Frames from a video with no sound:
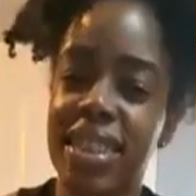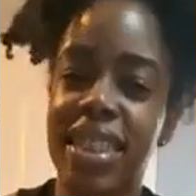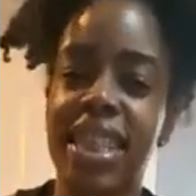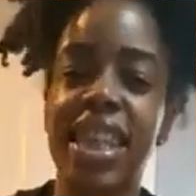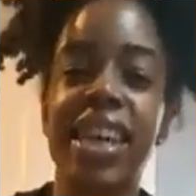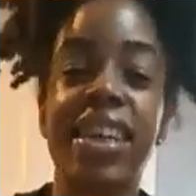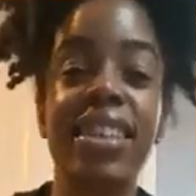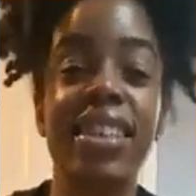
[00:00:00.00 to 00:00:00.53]

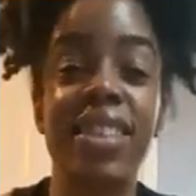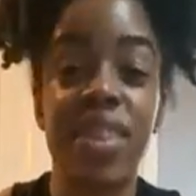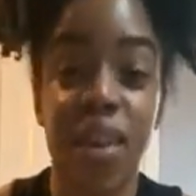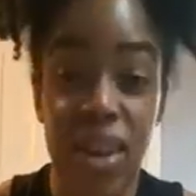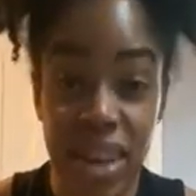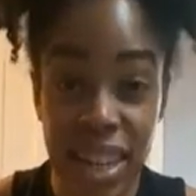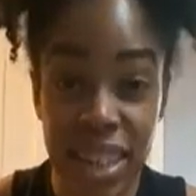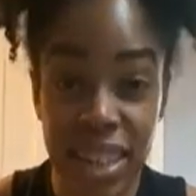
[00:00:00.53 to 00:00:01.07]
to get her
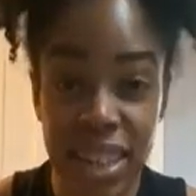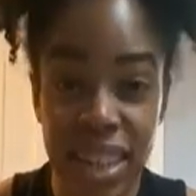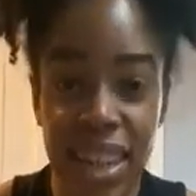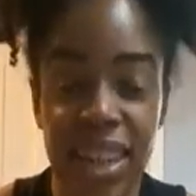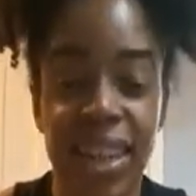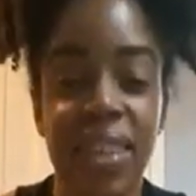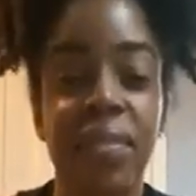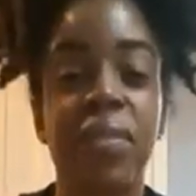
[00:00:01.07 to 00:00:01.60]
started
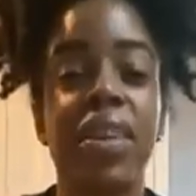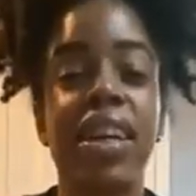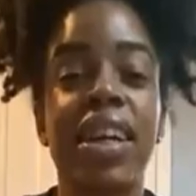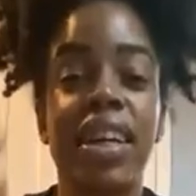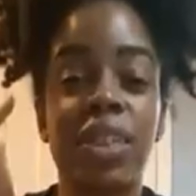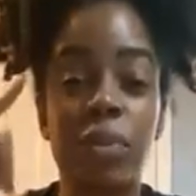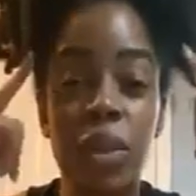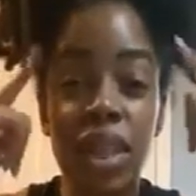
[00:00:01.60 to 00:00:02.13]

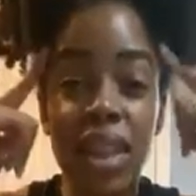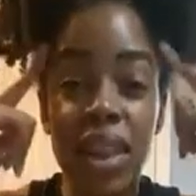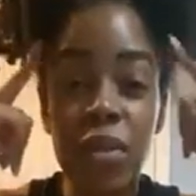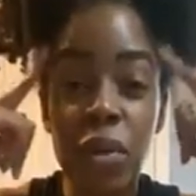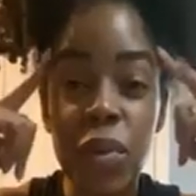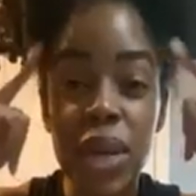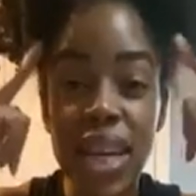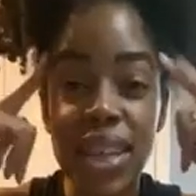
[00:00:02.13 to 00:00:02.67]
because we
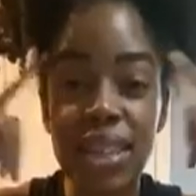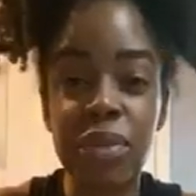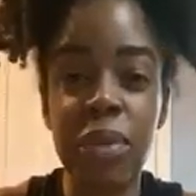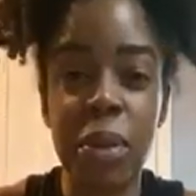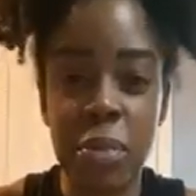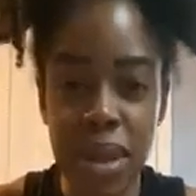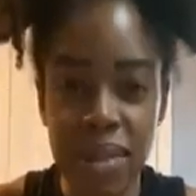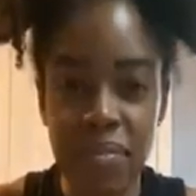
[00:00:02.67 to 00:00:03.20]
love what we hear
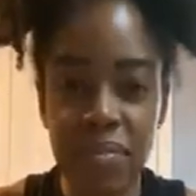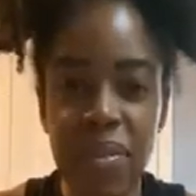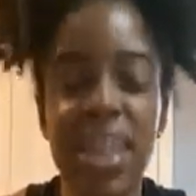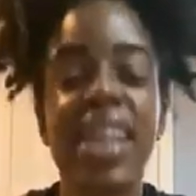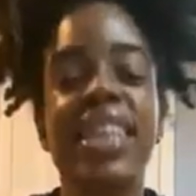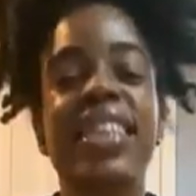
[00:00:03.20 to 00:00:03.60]
as women.